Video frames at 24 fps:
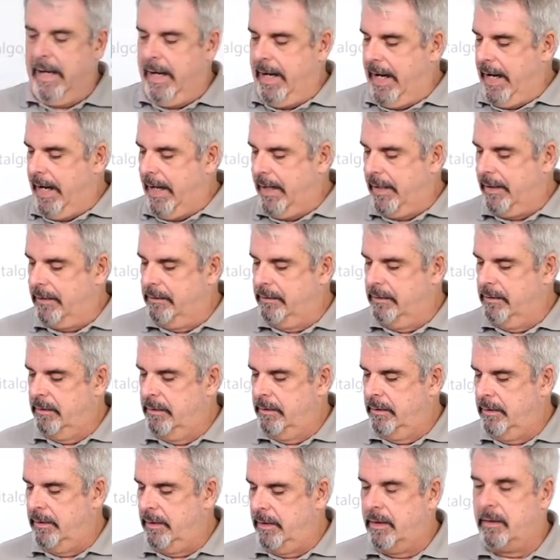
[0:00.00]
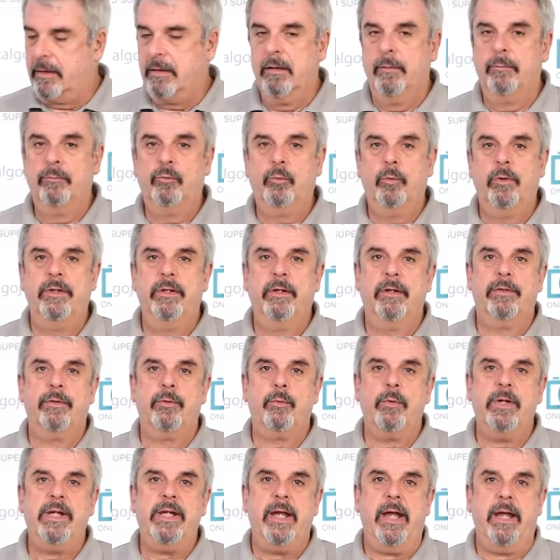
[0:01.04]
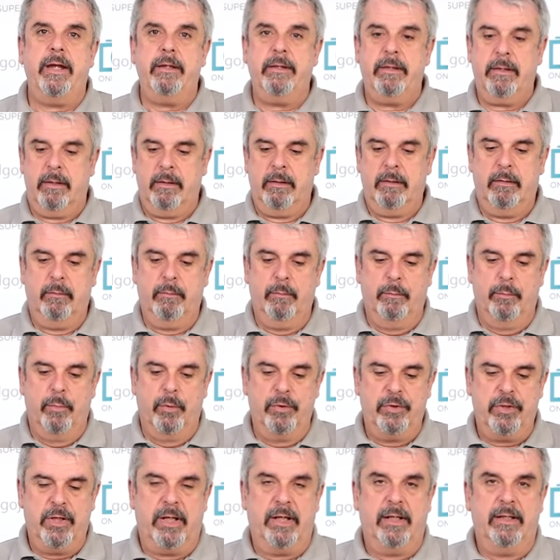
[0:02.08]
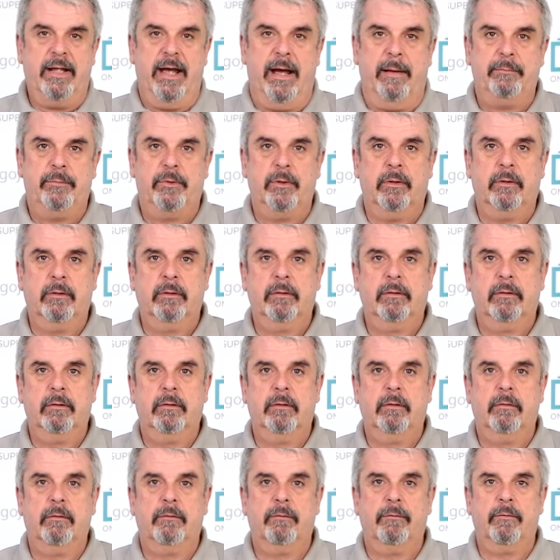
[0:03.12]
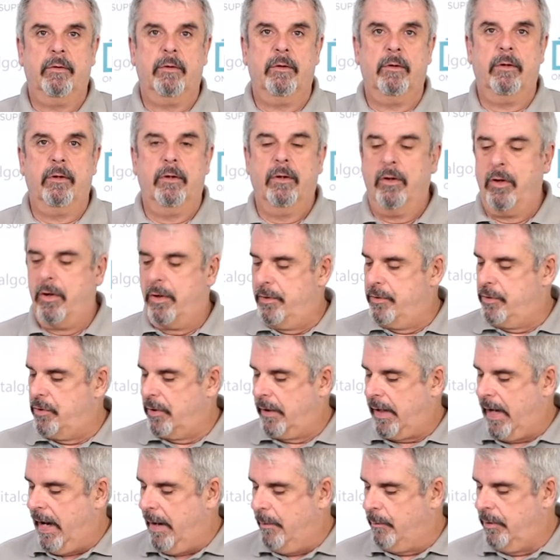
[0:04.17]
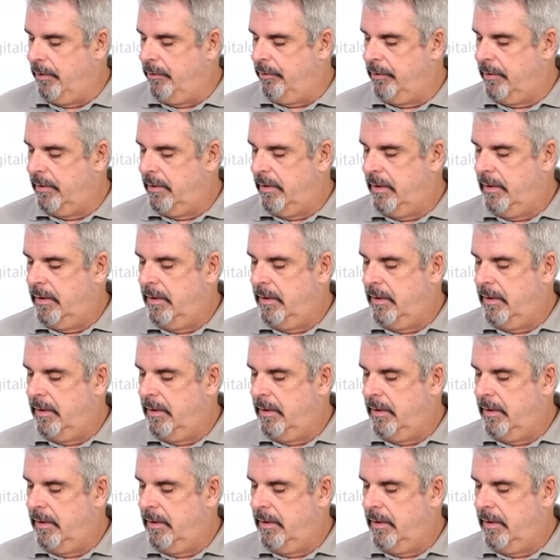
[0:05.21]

and it comes with a 3 8 bushing adapter for larger cameras.